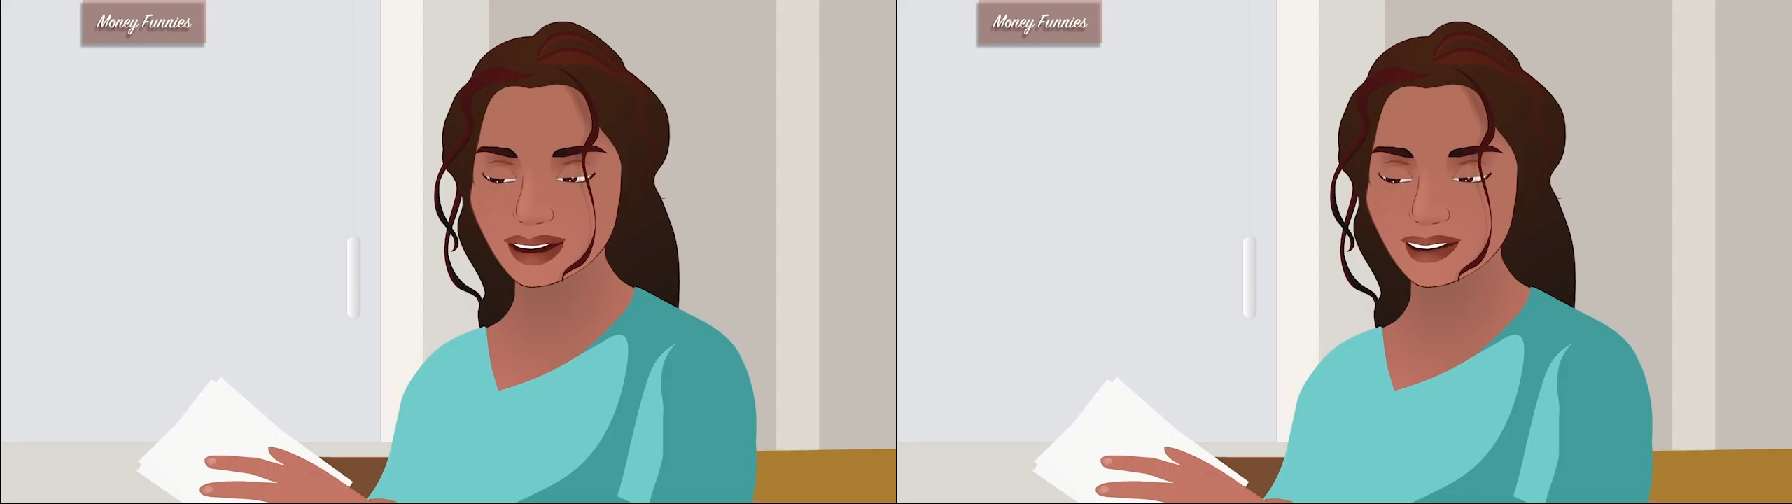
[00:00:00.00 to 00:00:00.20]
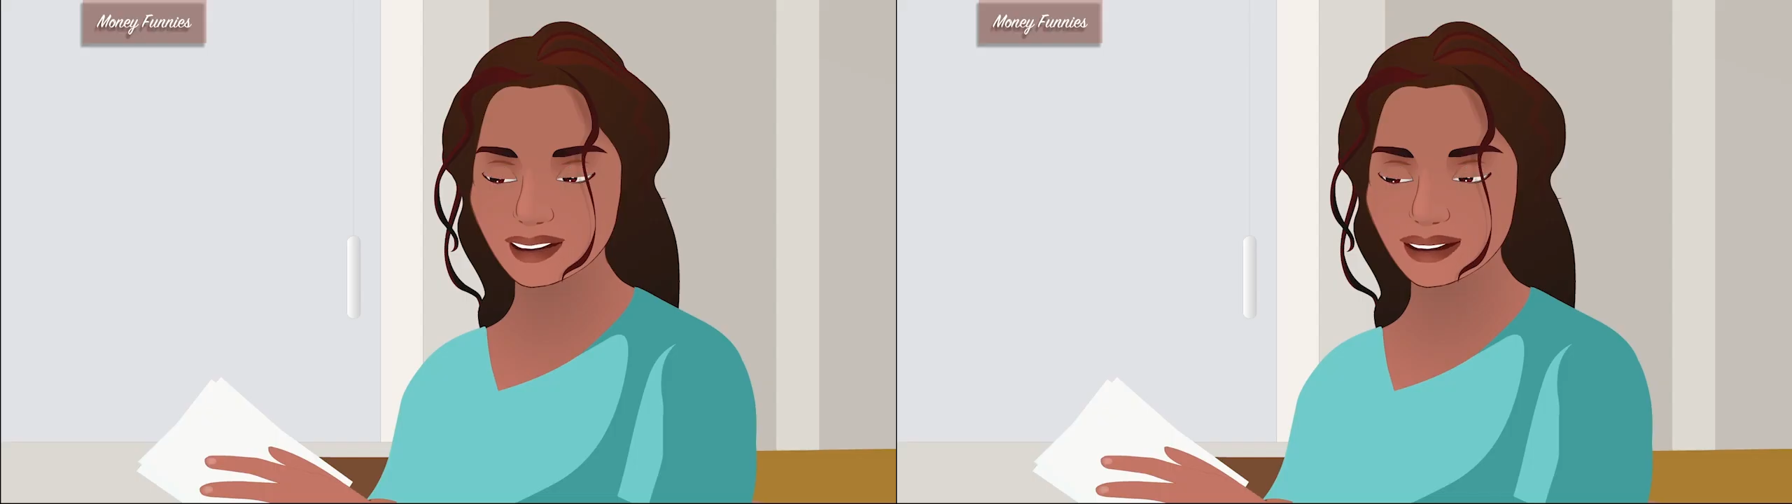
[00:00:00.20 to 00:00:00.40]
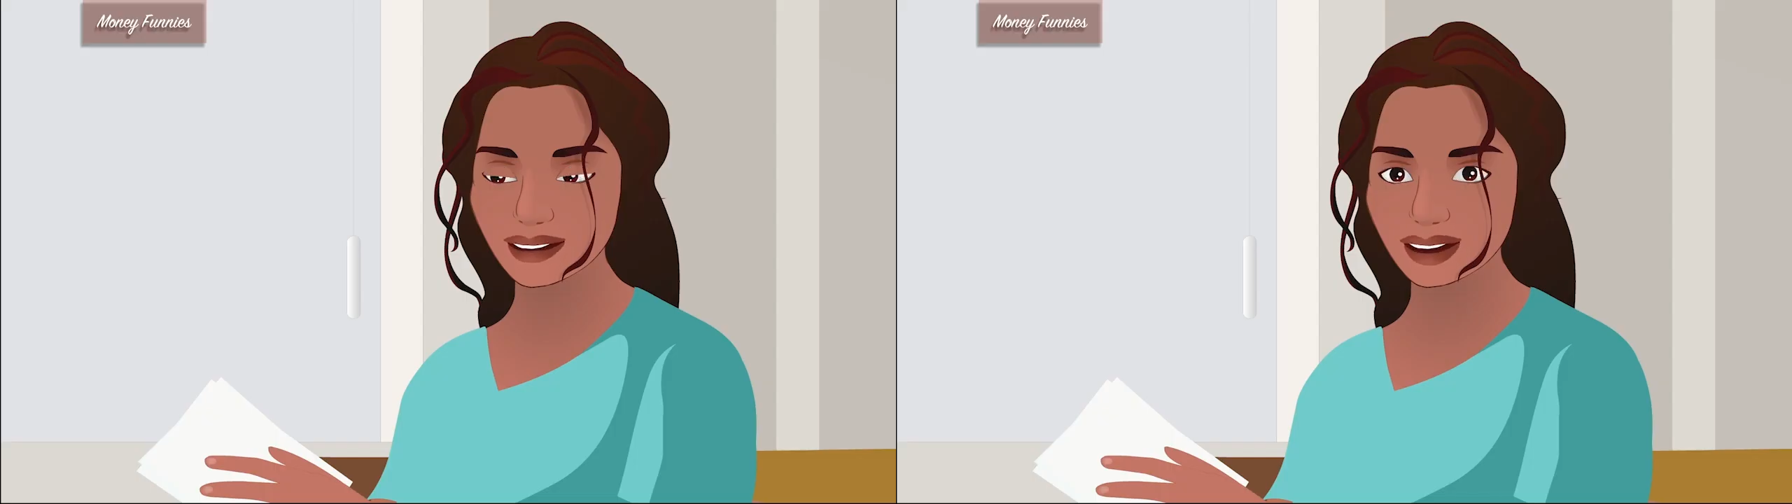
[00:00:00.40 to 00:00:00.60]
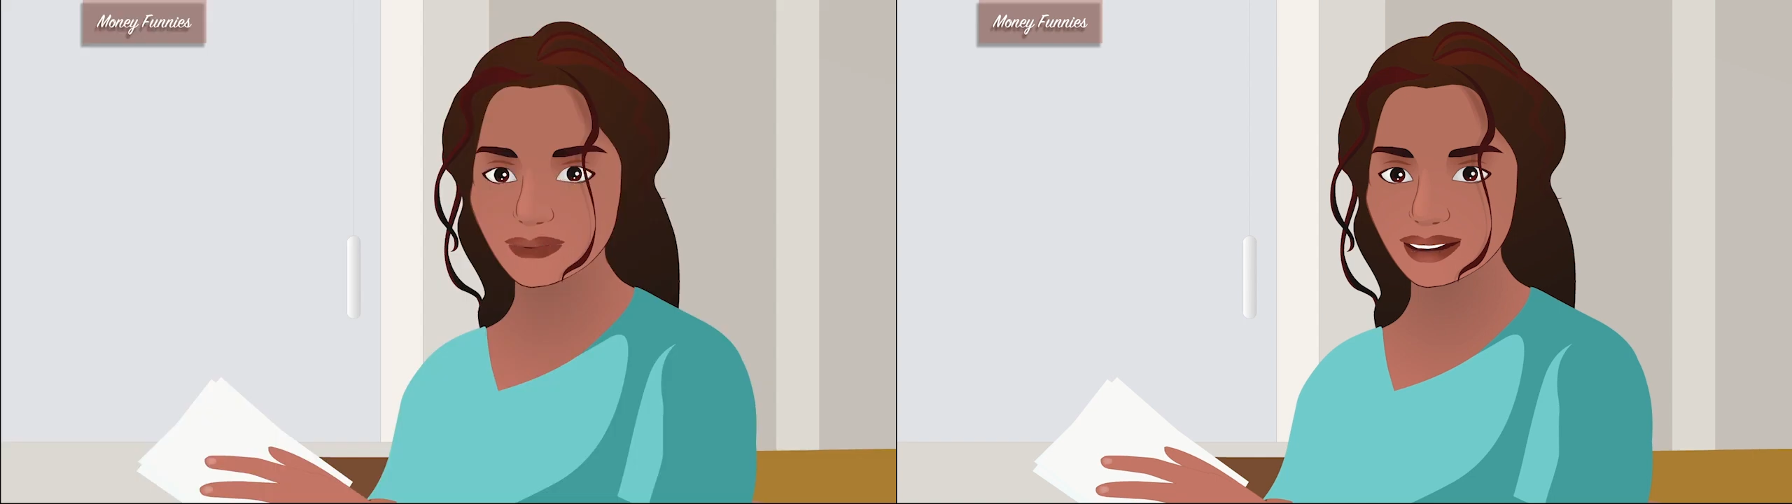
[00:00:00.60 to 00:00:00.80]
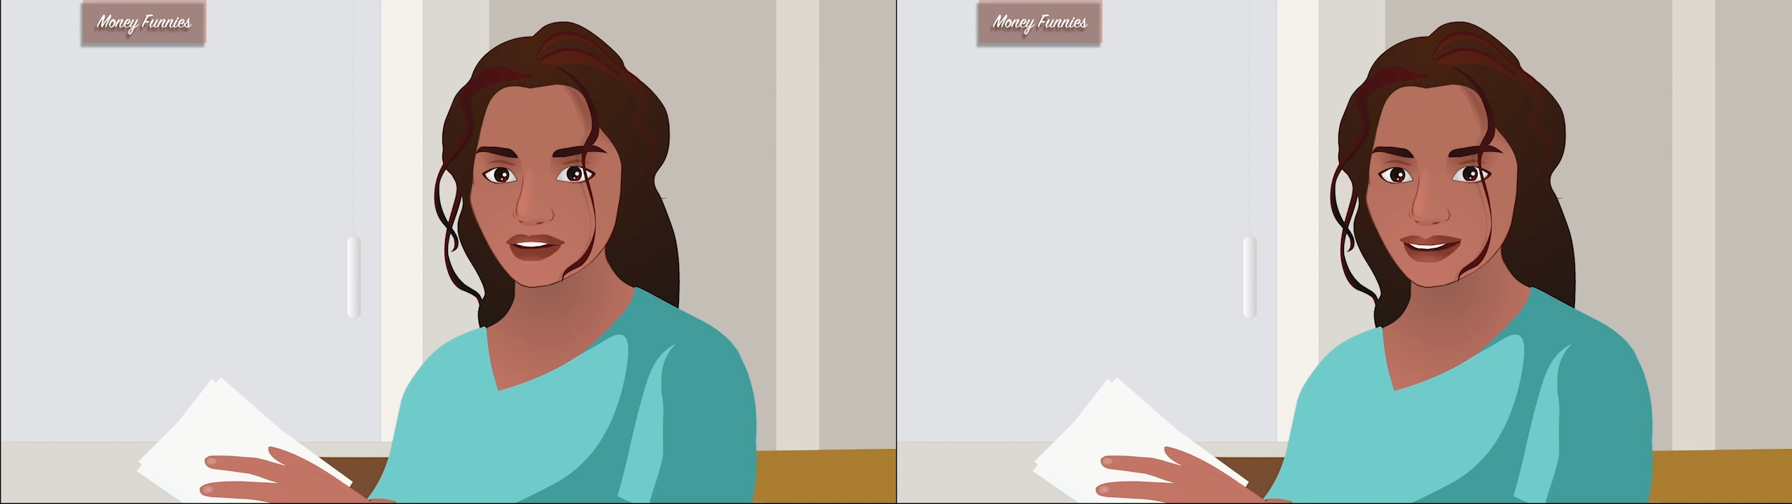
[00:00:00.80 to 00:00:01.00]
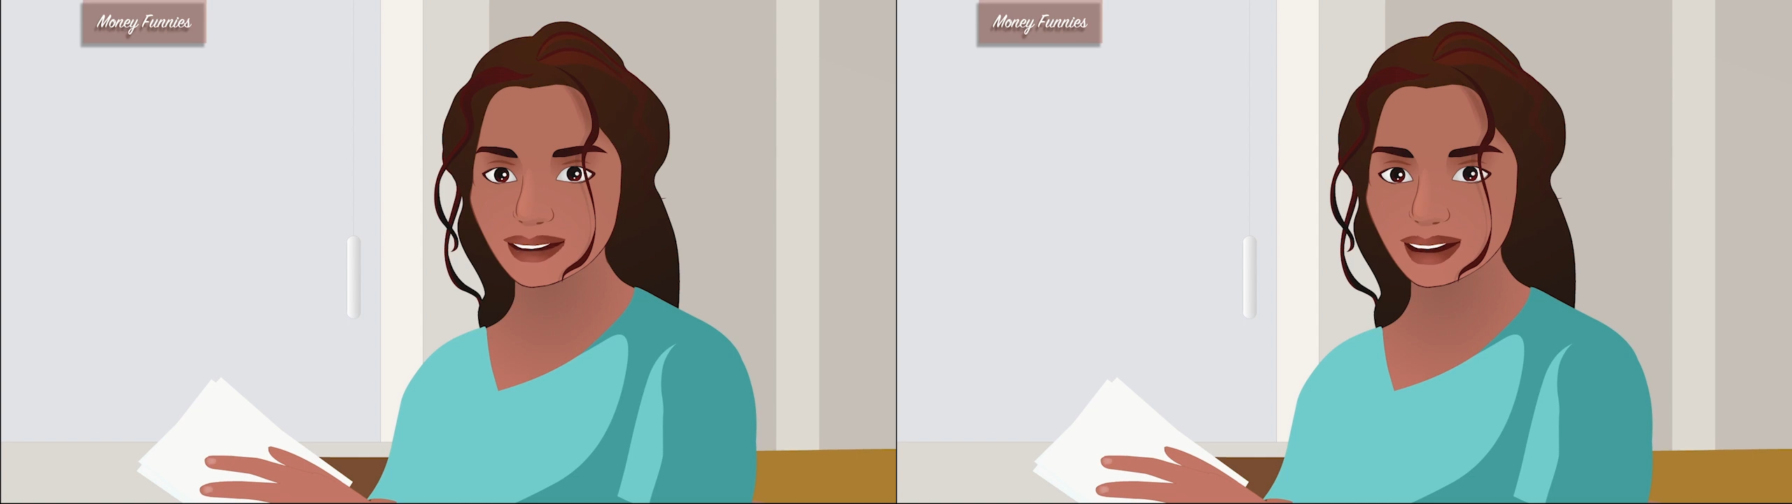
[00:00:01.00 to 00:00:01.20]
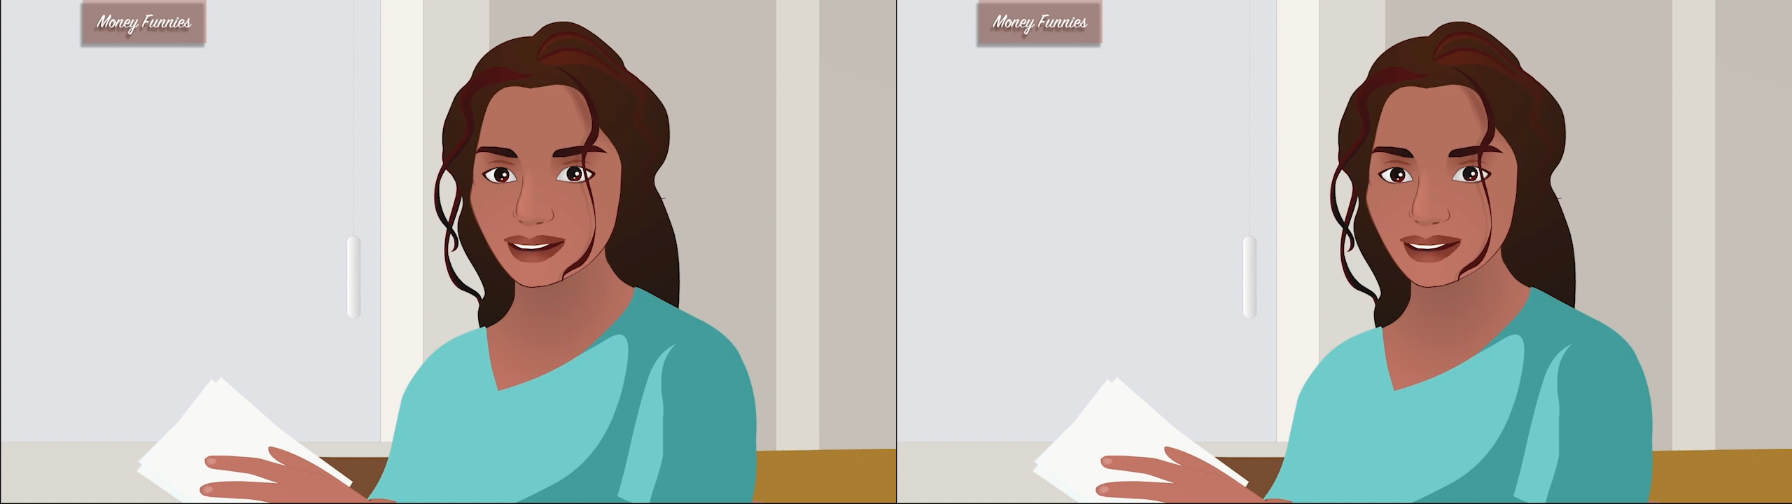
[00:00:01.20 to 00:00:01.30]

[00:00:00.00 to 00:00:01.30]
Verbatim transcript: at a 24%